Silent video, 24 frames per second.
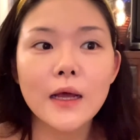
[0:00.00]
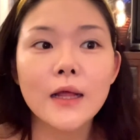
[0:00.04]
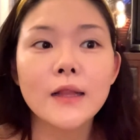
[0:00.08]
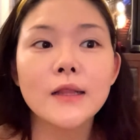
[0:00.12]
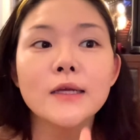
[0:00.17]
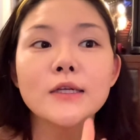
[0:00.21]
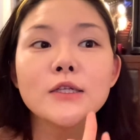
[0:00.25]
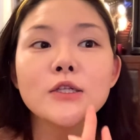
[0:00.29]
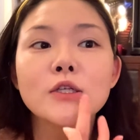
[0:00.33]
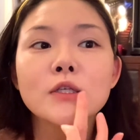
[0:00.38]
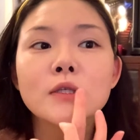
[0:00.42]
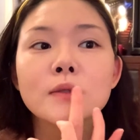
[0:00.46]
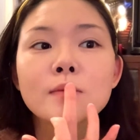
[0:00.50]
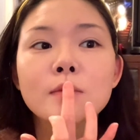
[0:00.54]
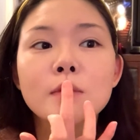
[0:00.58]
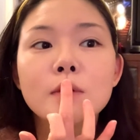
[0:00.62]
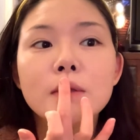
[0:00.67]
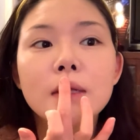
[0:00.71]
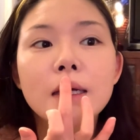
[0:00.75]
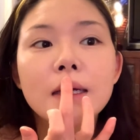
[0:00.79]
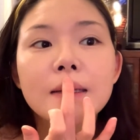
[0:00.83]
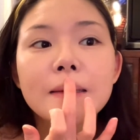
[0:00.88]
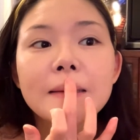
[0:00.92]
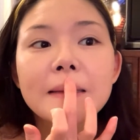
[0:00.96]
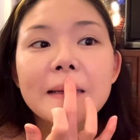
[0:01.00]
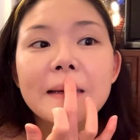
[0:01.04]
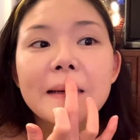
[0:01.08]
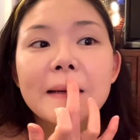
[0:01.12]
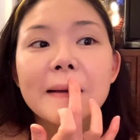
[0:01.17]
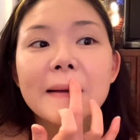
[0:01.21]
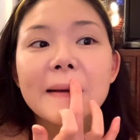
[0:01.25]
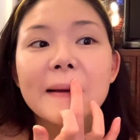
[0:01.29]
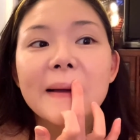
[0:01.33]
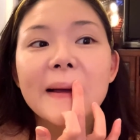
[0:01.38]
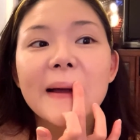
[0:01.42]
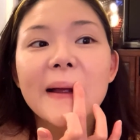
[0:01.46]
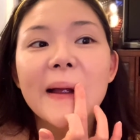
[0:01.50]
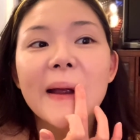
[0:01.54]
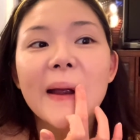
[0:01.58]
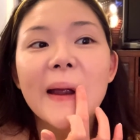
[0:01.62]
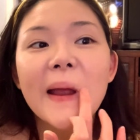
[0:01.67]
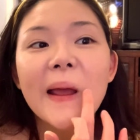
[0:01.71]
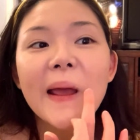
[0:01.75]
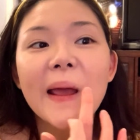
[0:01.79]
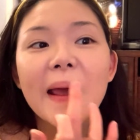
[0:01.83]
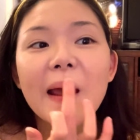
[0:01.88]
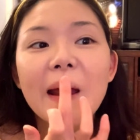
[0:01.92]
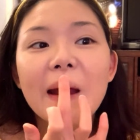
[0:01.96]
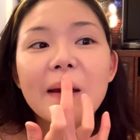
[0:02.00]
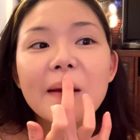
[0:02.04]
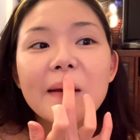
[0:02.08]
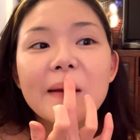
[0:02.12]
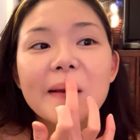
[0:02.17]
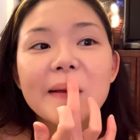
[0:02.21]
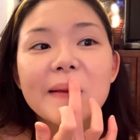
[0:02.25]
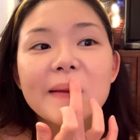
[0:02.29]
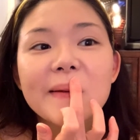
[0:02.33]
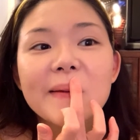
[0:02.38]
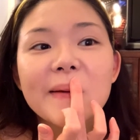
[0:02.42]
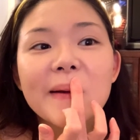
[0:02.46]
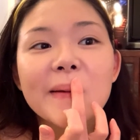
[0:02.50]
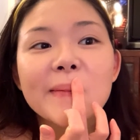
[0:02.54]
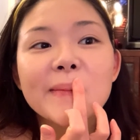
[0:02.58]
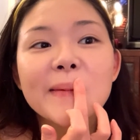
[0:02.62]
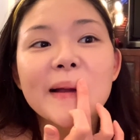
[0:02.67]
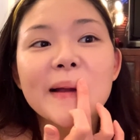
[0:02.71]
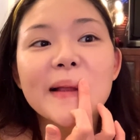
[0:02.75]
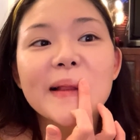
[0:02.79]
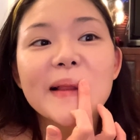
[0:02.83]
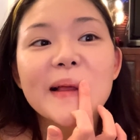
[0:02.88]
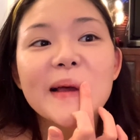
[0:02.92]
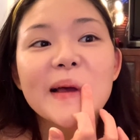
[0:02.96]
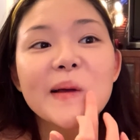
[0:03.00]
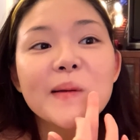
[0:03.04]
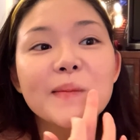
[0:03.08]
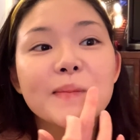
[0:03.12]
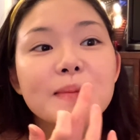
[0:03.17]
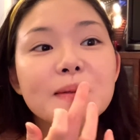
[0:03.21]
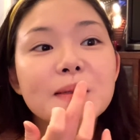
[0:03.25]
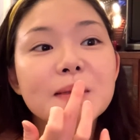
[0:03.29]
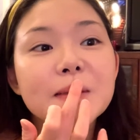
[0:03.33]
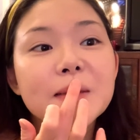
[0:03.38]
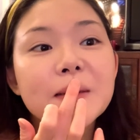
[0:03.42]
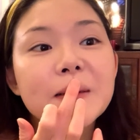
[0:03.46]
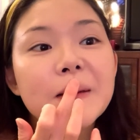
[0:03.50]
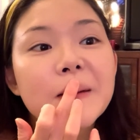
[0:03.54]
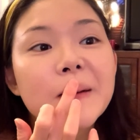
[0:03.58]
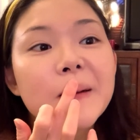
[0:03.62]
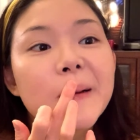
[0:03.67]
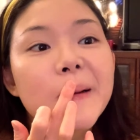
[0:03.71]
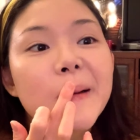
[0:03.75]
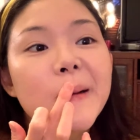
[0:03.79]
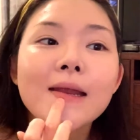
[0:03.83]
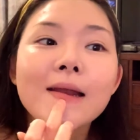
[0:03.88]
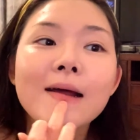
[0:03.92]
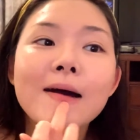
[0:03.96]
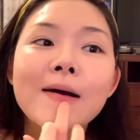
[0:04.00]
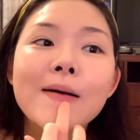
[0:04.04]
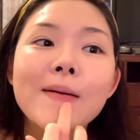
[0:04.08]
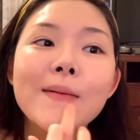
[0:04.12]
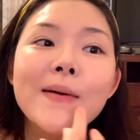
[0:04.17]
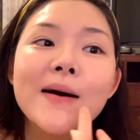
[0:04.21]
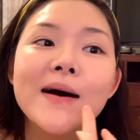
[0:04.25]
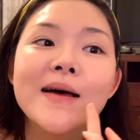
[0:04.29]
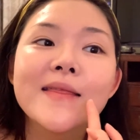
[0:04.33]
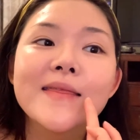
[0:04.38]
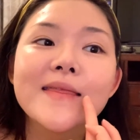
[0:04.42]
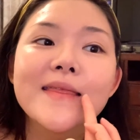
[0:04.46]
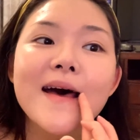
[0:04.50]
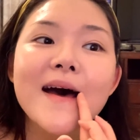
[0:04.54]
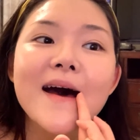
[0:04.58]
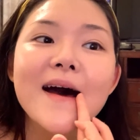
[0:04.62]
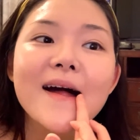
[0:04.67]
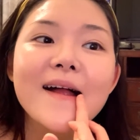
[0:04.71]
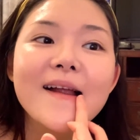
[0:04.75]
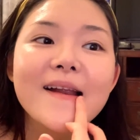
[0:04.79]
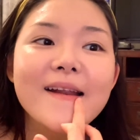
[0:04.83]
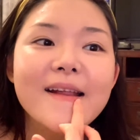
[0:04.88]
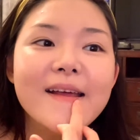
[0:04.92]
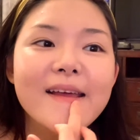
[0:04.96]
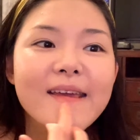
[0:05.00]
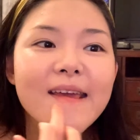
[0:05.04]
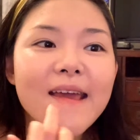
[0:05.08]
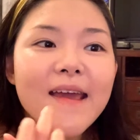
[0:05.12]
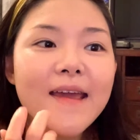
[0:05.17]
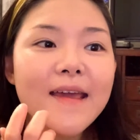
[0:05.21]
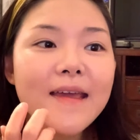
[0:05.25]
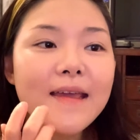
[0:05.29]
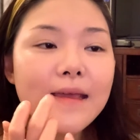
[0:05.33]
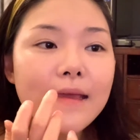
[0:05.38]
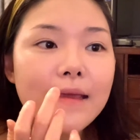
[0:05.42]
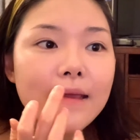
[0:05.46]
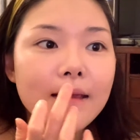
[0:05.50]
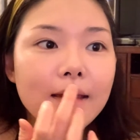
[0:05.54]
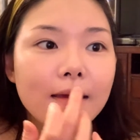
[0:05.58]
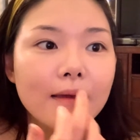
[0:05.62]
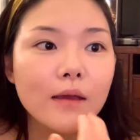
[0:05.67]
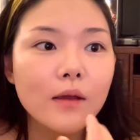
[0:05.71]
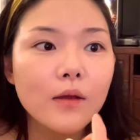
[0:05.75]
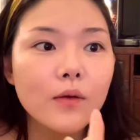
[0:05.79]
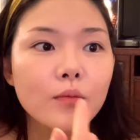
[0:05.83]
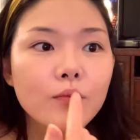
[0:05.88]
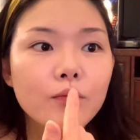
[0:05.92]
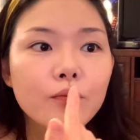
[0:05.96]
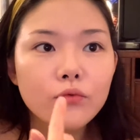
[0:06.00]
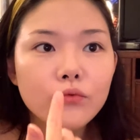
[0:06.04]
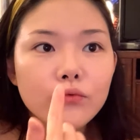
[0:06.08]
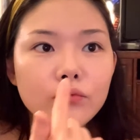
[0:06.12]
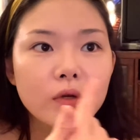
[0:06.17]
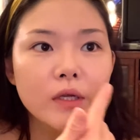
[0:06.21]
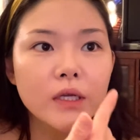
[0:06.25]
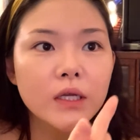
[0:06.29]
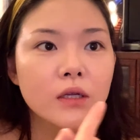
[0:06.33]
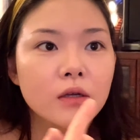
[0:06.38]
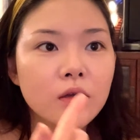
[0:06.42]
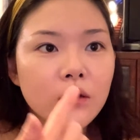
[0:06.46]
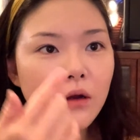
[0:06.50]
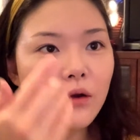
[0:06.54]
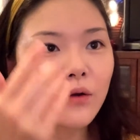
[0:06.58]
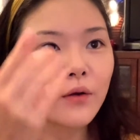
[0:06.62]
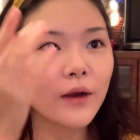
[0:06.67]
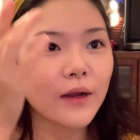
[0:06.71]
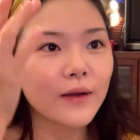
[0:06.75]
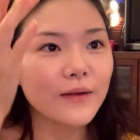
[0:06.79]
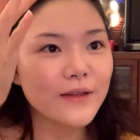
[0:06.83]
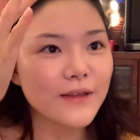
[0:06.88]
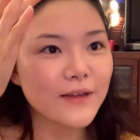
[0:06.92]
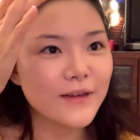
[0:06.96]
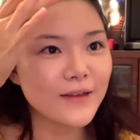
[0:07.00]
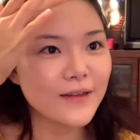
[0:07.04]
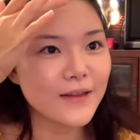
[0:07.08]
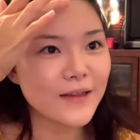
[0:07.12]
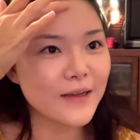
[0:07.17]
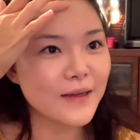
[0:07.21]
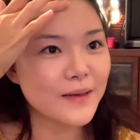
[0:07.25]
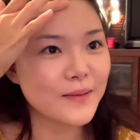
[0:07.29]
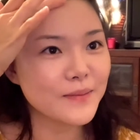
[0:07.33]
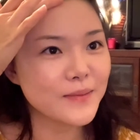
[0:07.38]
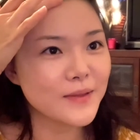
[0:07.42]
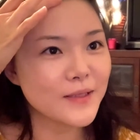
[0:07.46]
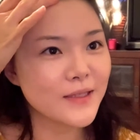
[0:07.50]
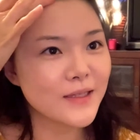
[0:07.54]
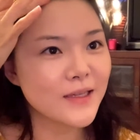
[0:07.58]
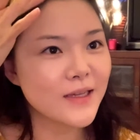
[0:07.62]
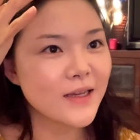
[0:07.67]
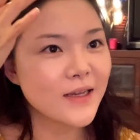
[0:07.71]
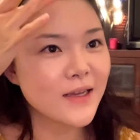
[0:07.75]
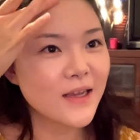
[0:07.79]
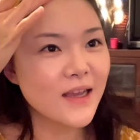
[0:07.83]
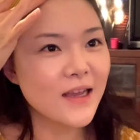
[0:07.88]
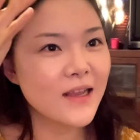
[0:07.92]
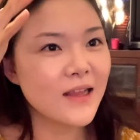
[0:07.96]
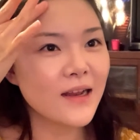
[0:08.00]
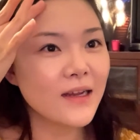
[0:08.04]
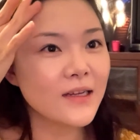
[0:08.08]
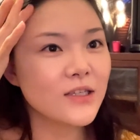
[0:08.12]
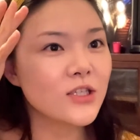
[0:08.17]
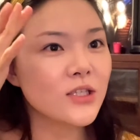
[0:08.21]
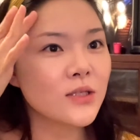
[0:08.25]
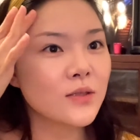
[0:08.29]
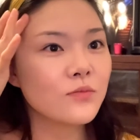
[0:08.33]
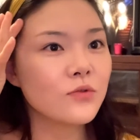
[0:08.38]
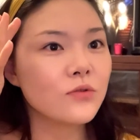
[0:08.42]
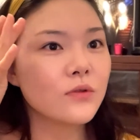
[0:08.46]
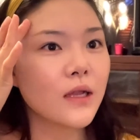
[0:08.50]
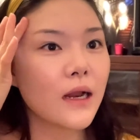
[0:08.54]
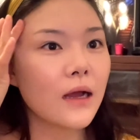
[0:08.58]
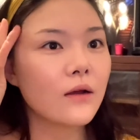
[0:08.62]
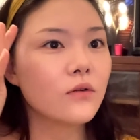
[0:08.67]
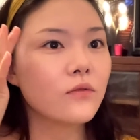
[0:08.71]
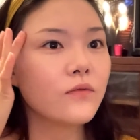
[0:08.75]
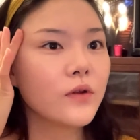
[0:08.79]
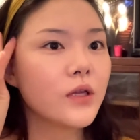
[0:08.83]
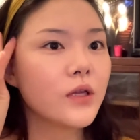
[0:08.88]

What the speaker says: I like to smooth out the areas around my lips. You don't want that cakey ring around your lips. And then I just smooth it out over